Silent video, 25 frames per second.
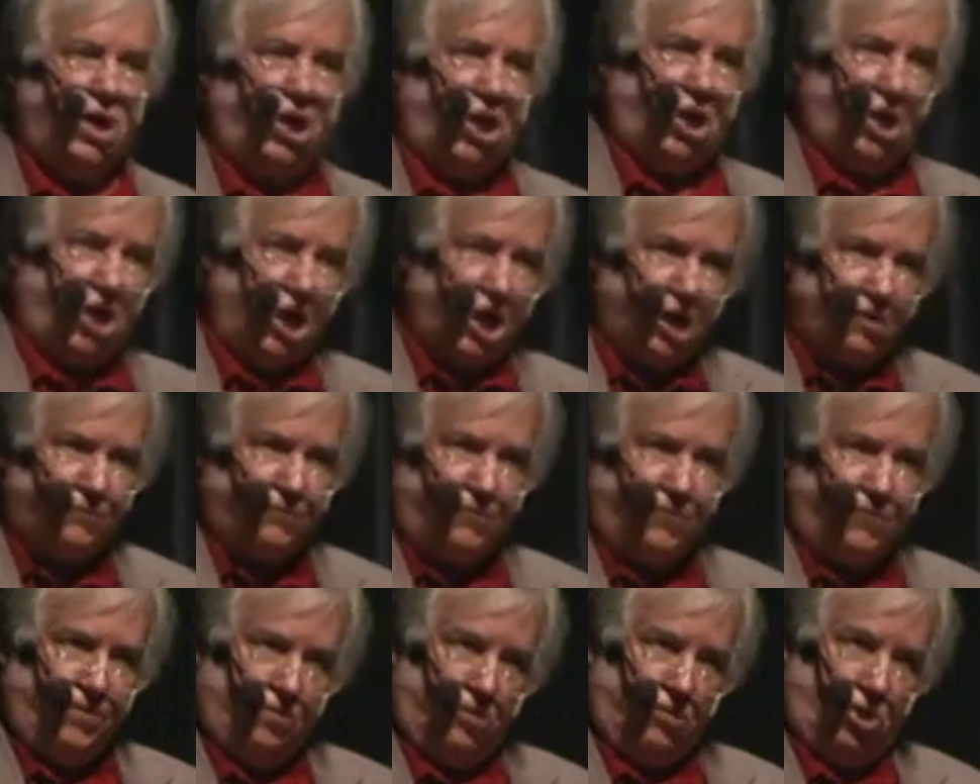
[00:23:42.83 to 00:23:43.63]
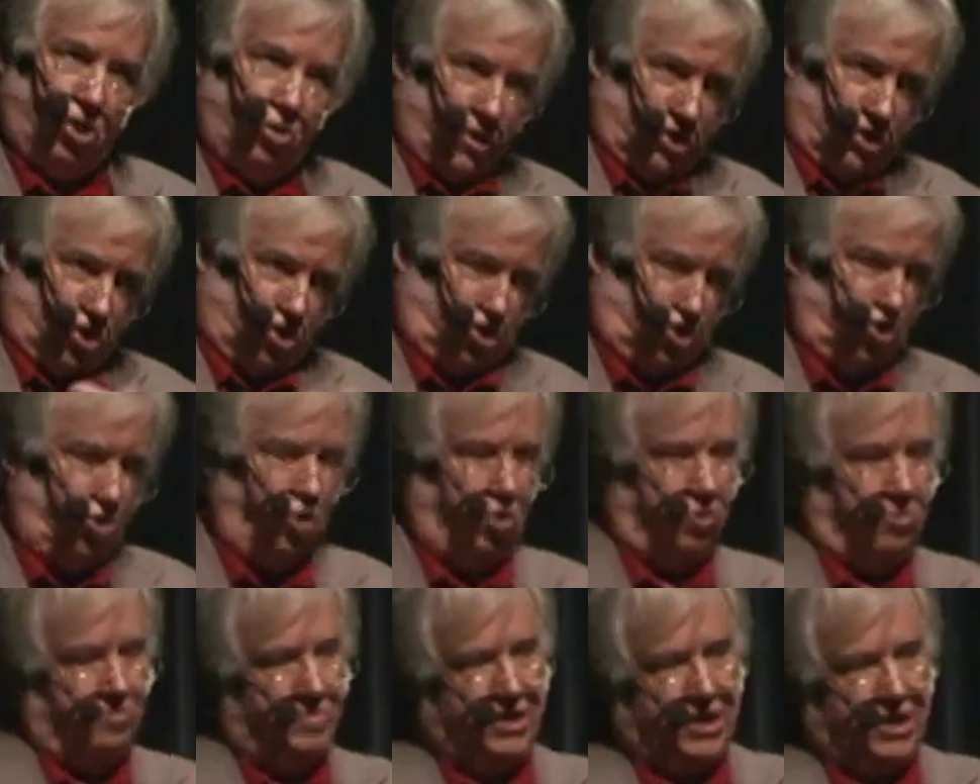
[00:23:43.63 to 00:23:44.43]
If you
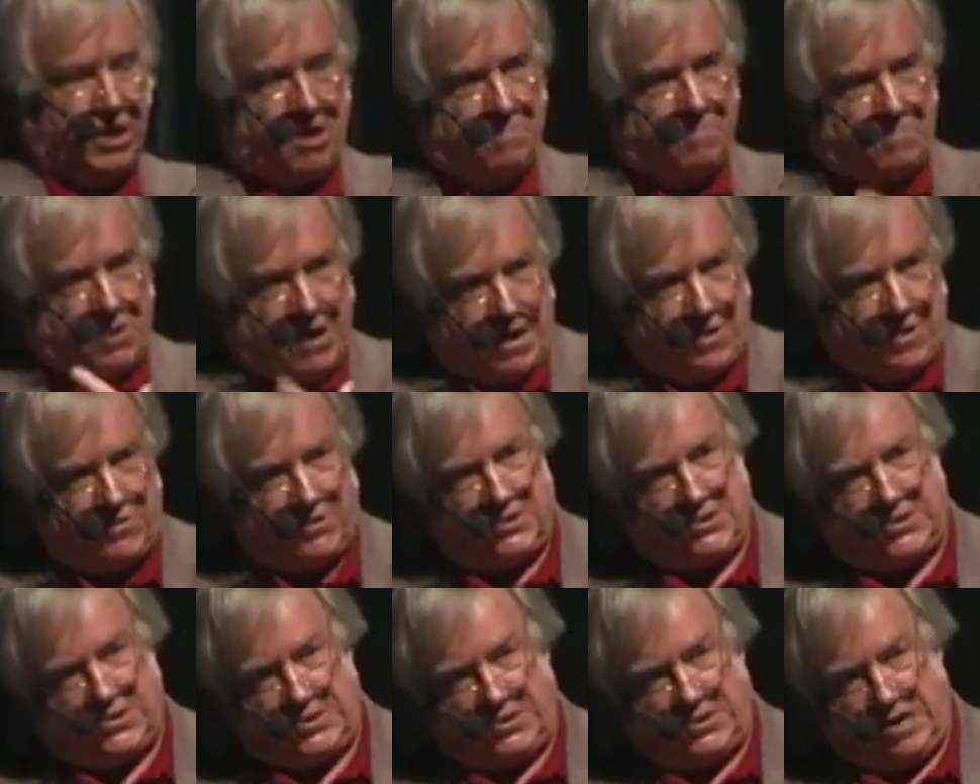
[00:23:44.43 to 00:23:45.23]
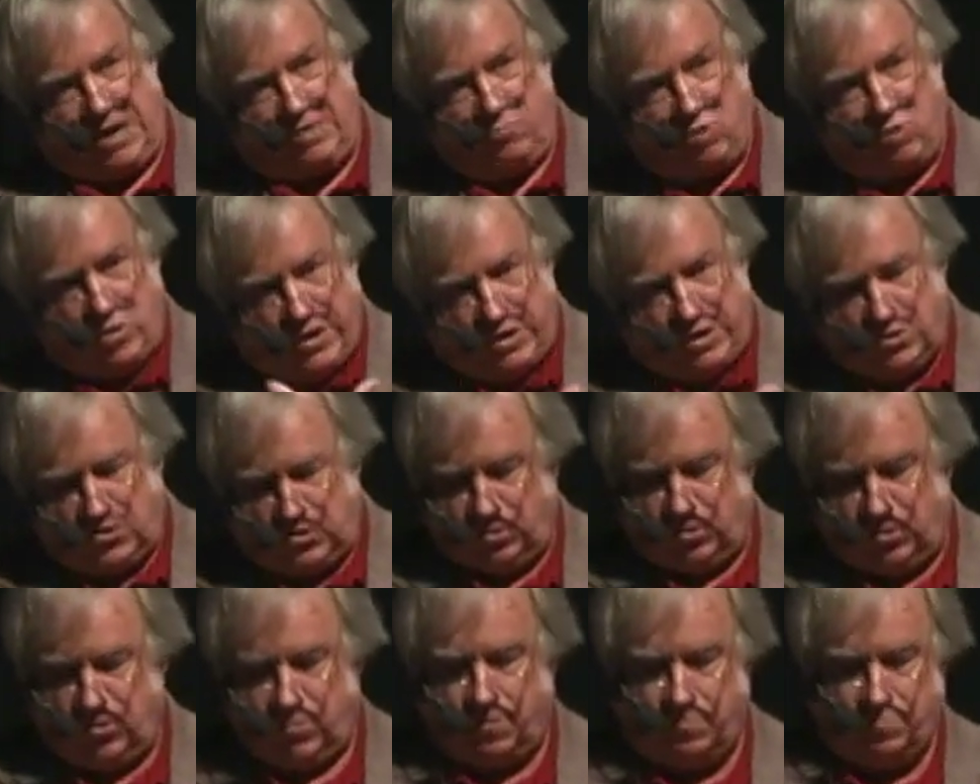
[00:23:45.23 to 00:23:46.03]
assume an hypothesis I'm going
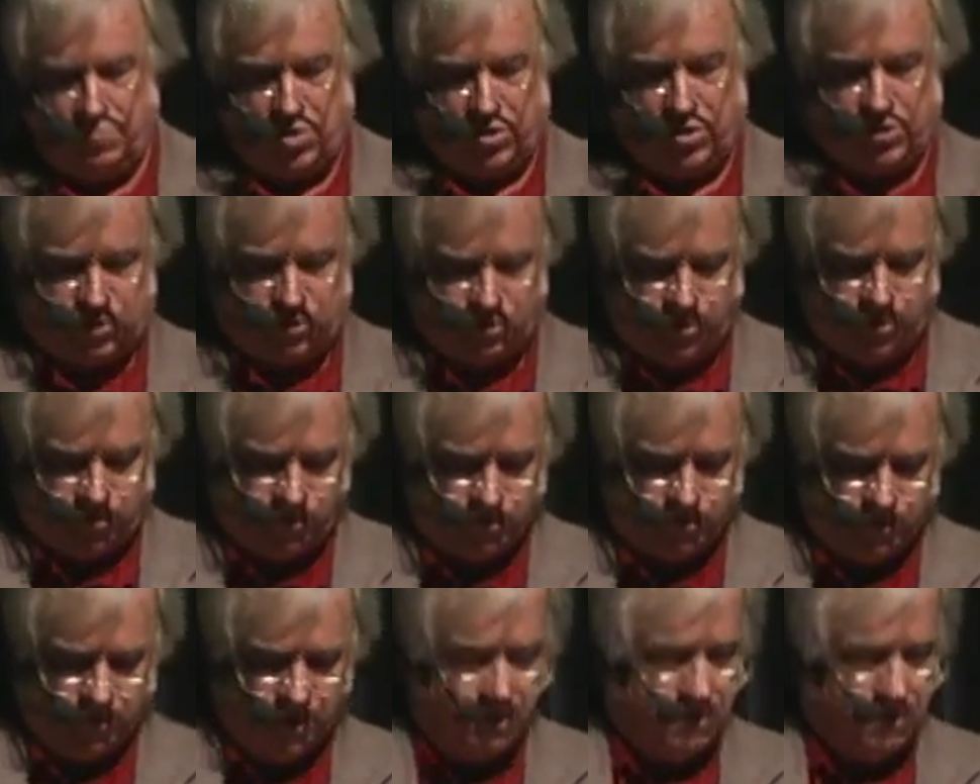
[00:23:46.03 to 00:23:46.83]
to pursue